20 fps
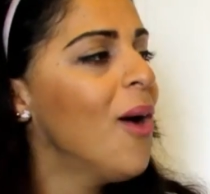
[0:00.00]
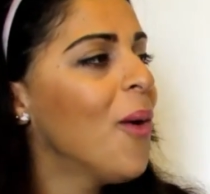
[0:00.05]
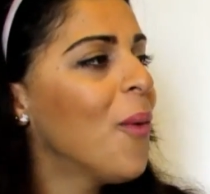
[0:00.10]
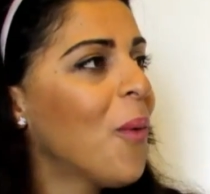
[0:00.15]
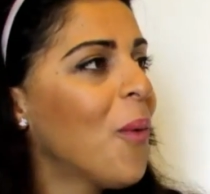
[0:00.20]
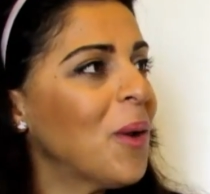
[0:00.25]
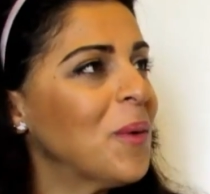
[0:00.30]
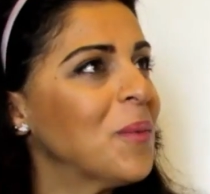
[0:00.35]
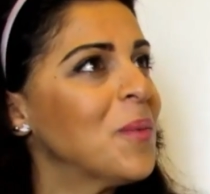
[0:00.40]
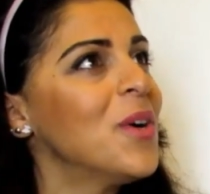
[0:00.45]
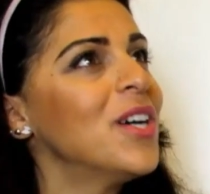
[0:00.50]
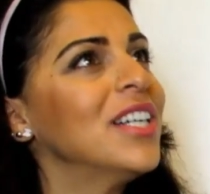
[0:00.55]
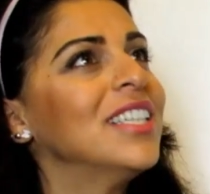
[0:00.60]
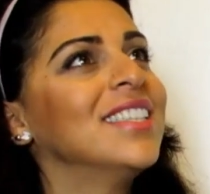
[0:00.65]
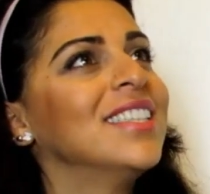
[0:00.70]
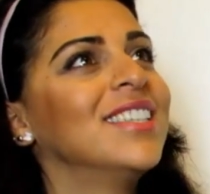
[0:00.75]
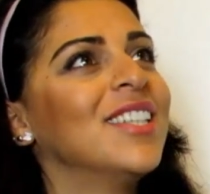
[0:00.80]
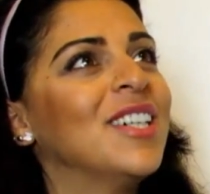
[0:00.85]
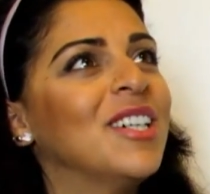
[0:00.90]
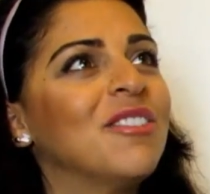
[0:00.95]
One
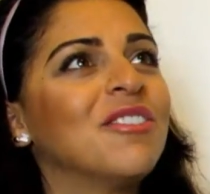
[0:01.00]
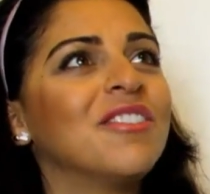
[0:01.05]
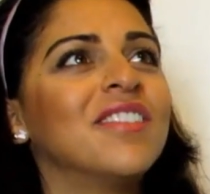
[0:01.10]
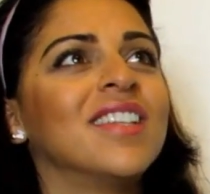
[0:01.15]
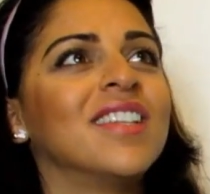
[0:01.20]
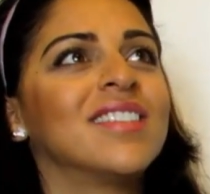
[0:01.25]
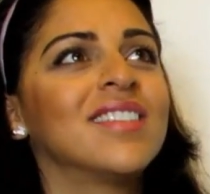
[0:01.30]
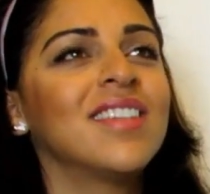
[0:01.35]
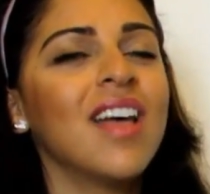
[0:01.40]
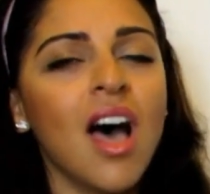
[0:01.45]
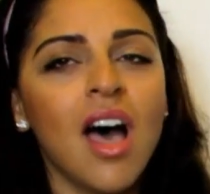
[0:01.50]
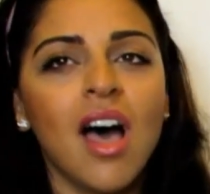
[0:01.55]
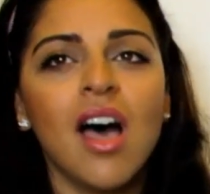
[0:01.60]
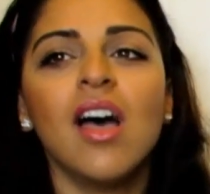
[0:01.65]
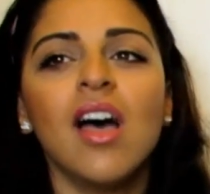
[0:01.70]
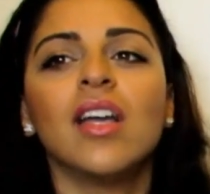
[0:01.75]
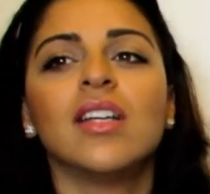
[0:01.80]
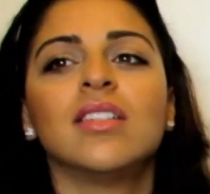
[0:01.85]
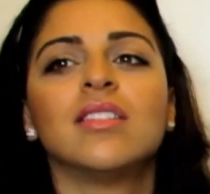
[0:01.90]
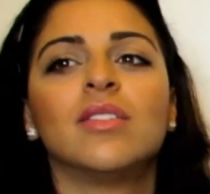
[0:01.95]
word of the
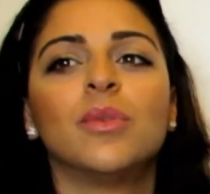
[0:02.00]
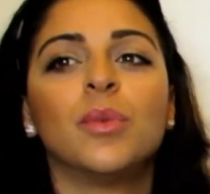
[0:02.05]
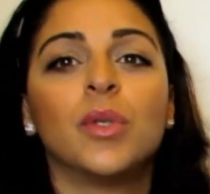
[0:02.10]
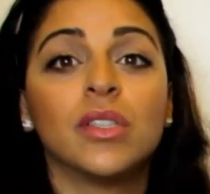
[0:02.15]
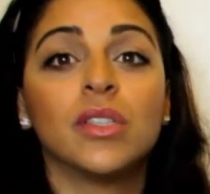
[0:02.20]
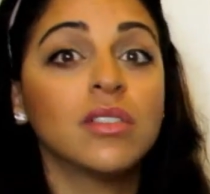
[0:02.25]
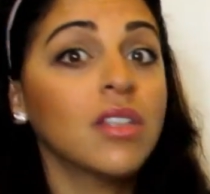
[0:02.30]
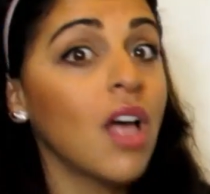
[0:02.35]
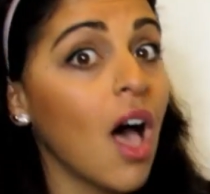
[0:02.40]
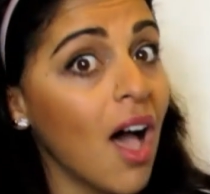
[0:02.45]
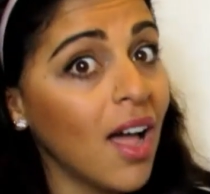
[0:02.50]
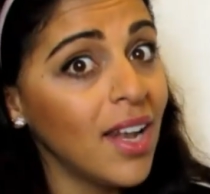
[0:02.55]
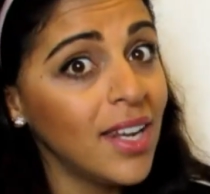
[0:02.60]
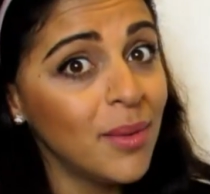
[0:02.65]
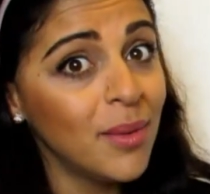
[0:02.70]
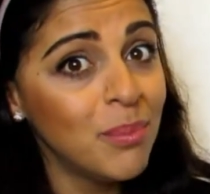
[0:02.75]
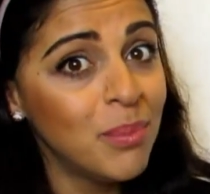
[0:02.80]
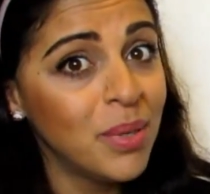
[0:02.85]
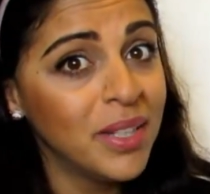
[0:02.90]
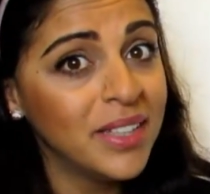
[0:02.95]
Ta is the word
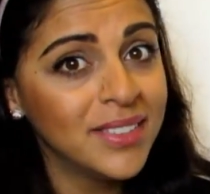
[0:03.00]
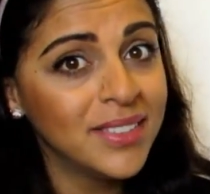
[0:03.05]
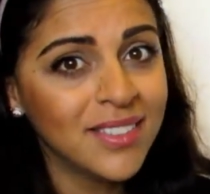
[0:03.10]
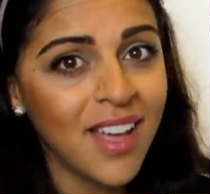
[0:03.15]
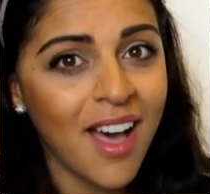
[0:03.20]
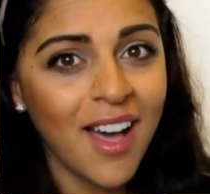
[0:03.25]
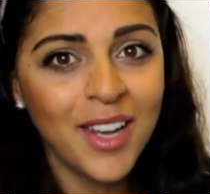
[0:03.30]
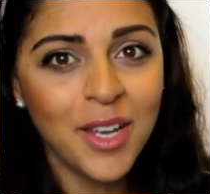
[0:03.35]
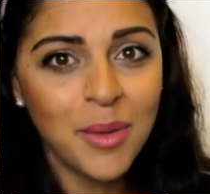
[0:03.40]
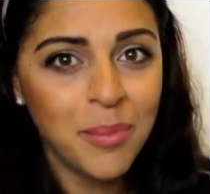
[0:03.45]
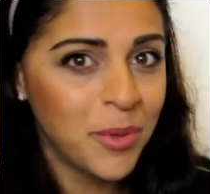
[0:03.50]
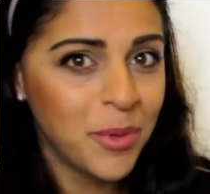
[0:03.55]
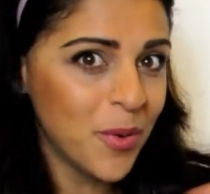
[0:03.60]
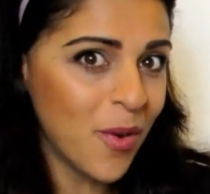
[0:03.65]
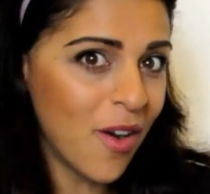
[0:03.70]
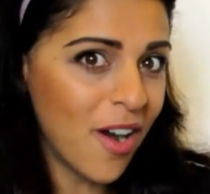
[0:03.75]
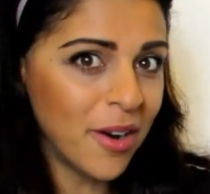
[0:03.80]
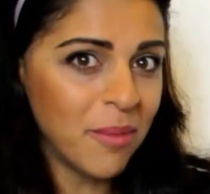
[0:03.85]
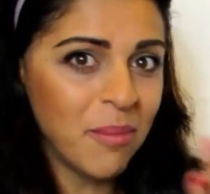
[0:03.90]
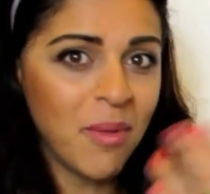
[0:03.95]
Talib. Talib, you
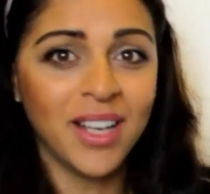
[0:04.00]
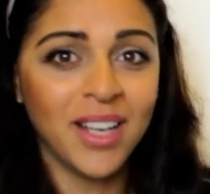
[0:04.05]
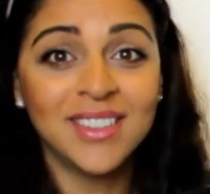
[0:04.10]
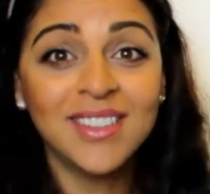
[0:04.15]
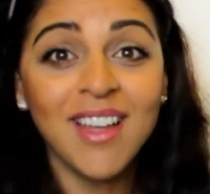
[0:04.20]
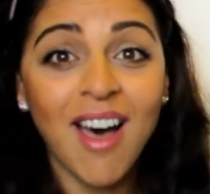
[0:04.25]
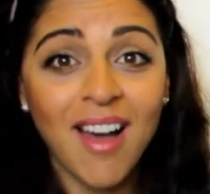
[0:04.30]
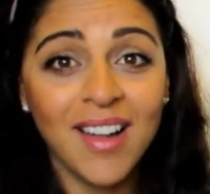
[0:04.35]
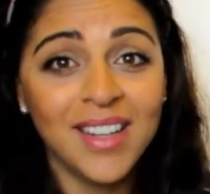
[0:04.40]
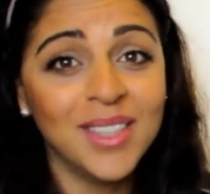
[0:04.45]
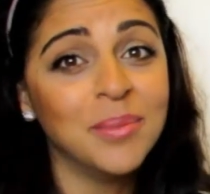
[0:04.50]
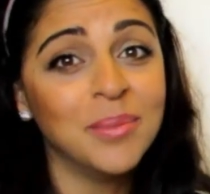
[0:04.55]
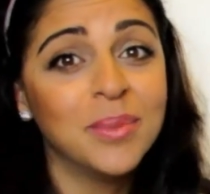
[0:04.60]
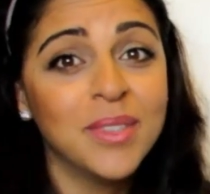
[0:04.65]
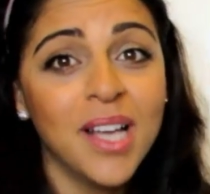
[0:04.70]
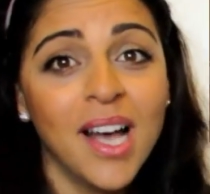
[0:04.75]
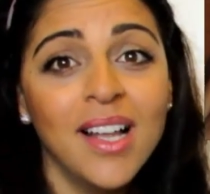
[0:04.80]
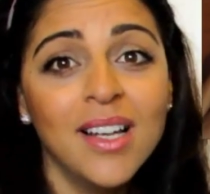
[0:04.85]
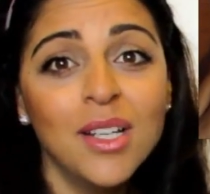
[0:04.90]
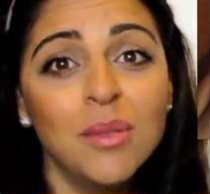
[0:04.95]
are my Talib.
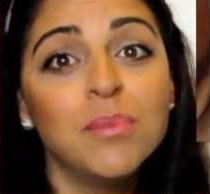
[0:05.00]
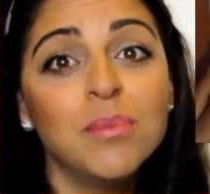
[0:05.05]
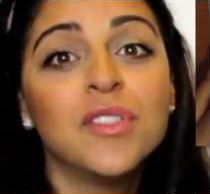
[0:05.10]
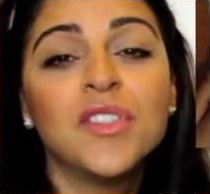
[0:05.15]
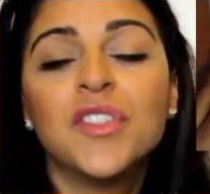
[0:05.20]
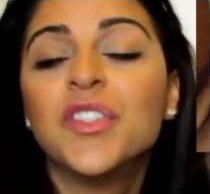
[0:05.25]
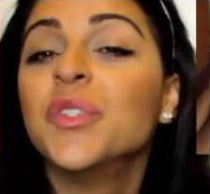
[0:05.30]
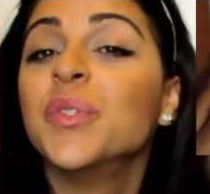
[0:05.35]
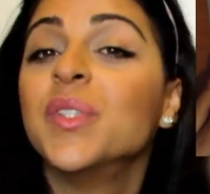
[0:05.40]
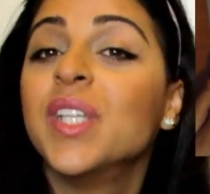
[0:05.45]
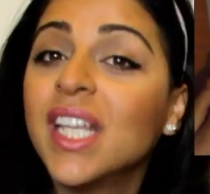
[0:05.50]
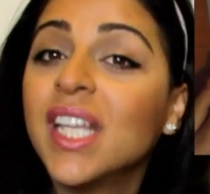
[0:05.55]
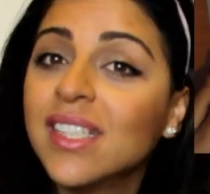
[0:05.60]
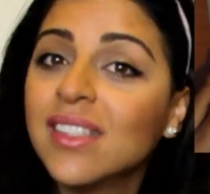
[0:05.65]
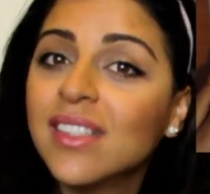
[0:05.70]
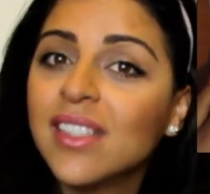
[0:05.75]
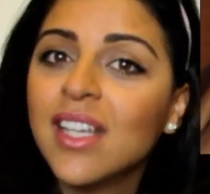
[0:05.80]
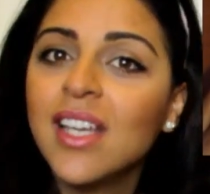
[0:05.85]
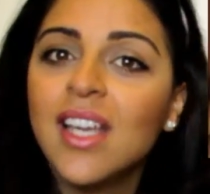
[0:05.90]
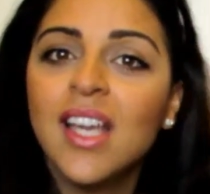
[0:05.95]
Talib,
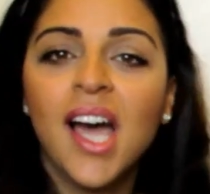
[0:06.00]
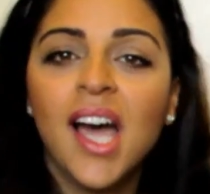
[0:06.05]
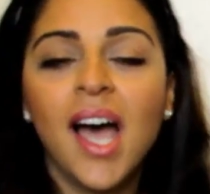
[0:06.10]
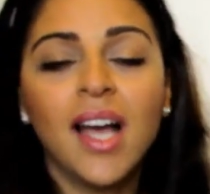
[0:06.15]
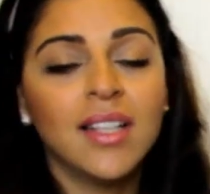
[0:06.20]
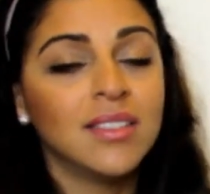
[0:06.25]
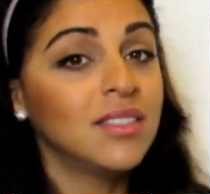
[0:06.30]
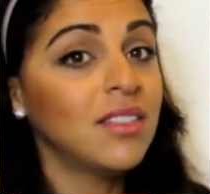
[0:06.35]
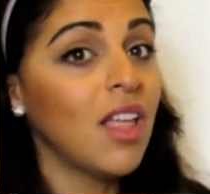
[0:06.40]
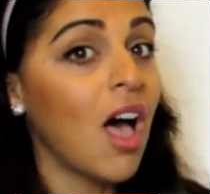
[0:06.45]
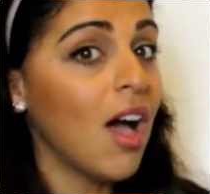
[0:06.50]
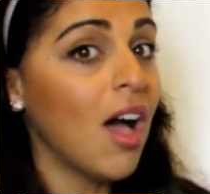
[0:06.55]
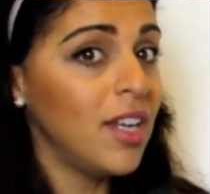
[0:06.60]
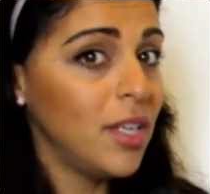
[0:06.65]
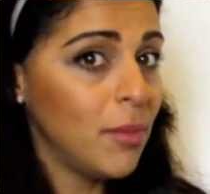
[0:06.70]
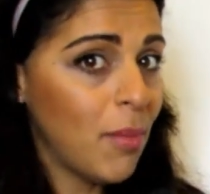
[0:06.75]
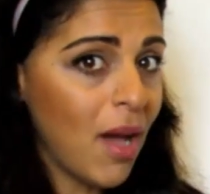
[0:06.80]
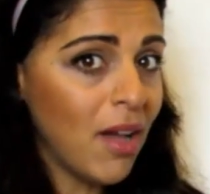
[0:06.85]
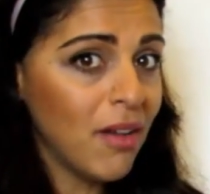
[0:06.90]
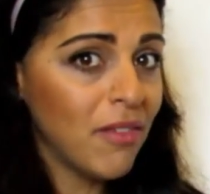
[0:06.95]
student, and
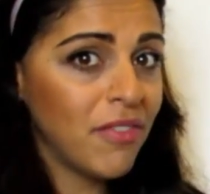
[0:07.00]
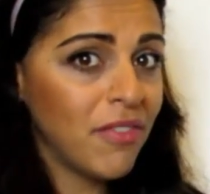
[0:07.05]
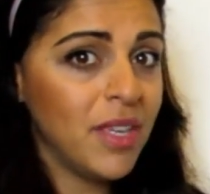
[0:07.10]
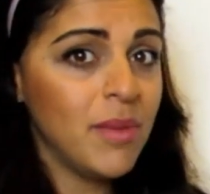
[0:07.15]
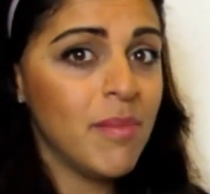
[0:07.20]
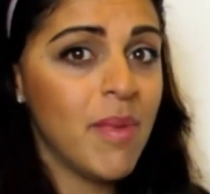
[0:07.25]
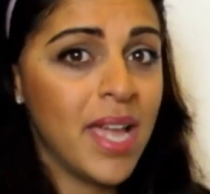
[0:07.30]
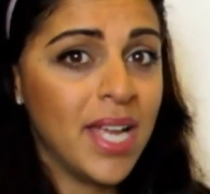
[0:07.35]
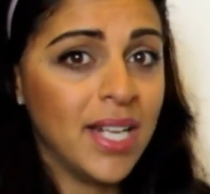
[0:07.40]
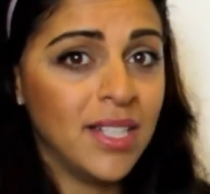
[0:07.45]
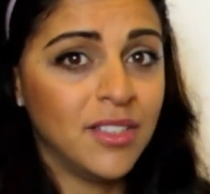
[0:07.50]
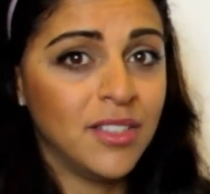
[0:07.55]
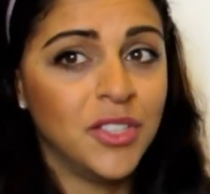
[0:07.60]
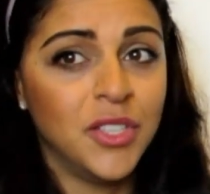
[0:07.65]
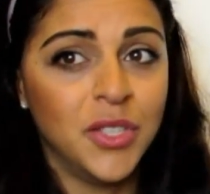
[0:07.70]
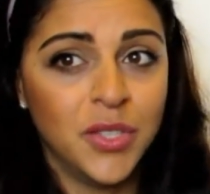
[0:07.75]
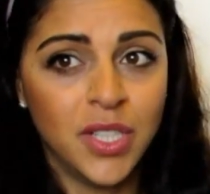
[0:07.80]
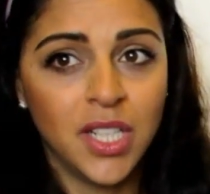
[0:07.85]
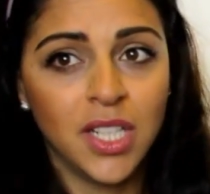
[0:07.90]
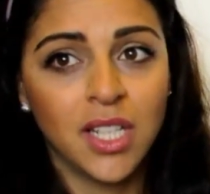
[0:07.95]
Taliba, female
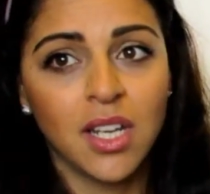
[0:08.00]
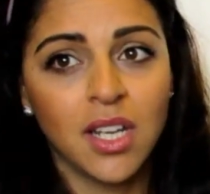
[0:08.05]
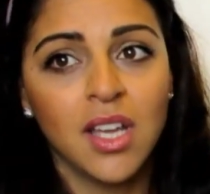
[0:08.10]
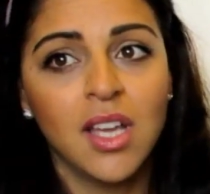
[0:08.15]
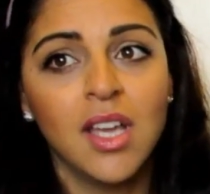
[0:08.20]
student.